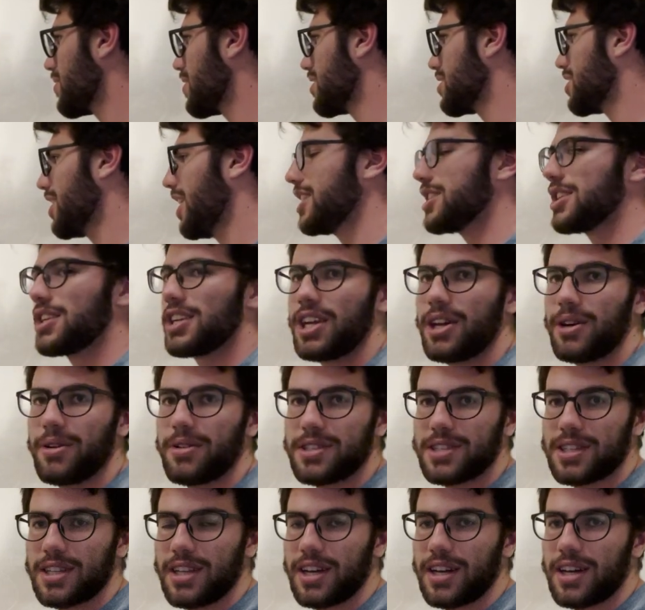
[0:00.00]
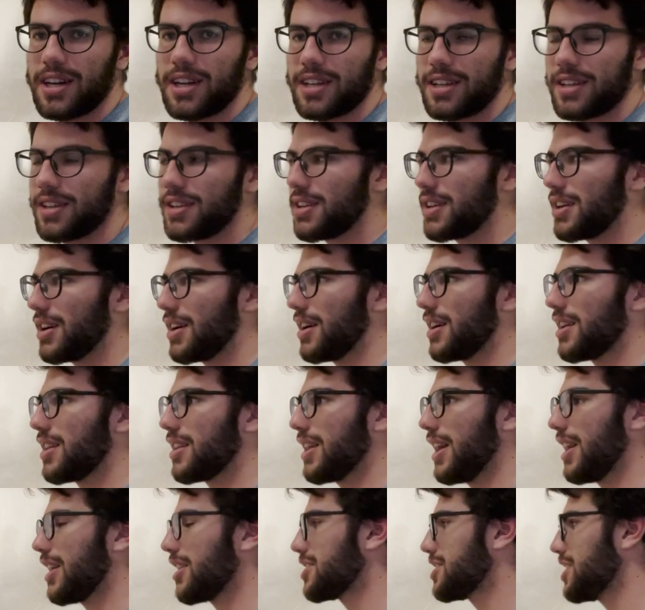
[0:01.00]
the change in u is the, uh,
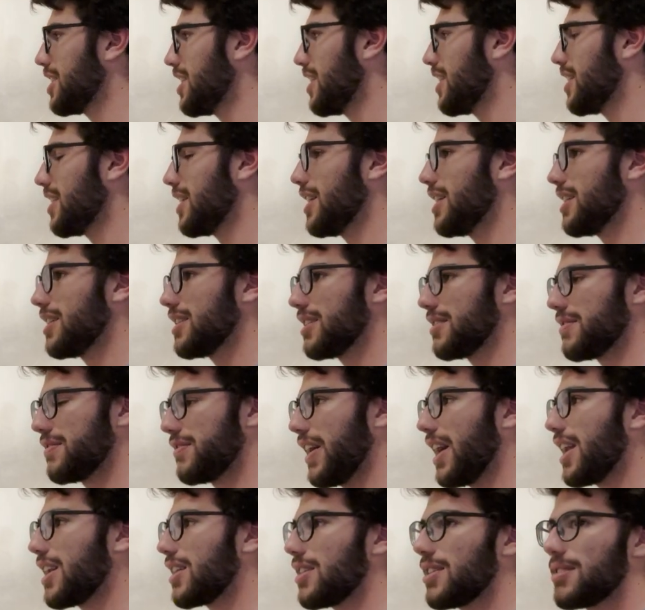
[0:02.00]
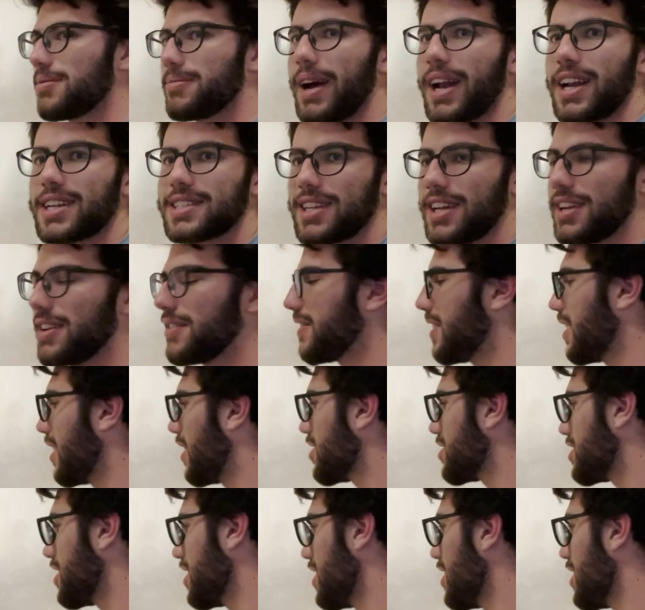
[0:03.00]
the energy and final minus the energy